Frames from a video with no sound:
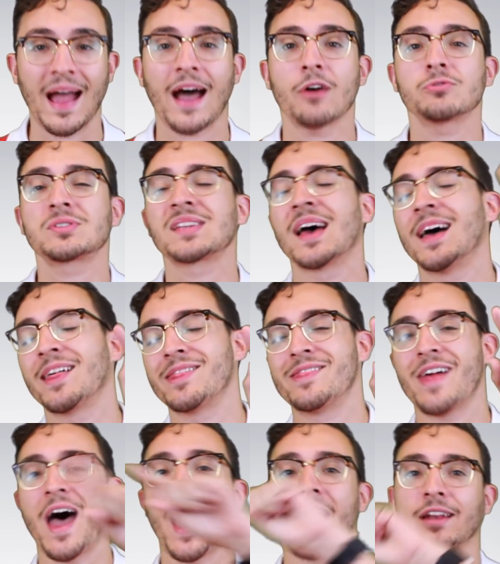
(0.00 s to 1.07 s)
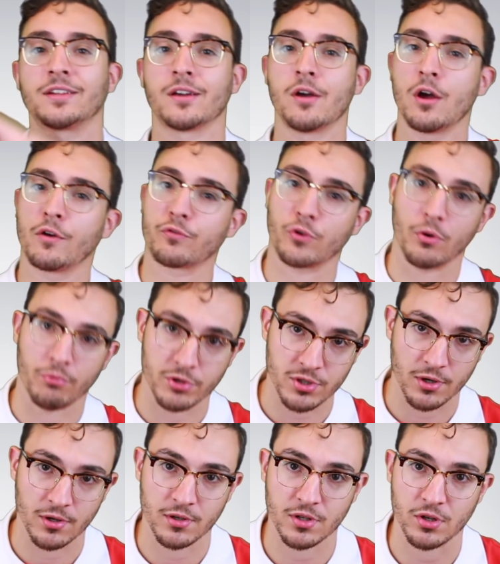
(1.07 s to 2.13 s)
How's that for a
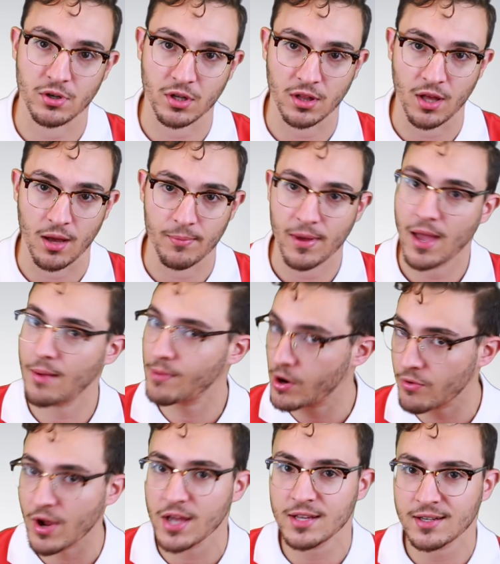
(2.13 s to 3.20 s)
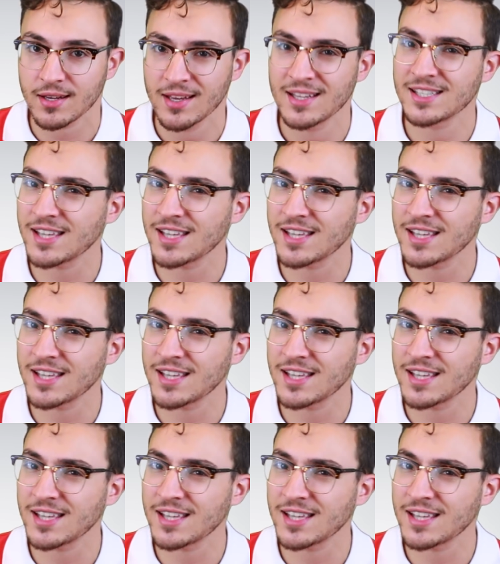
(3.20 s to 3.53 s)
return to your club? Am I right?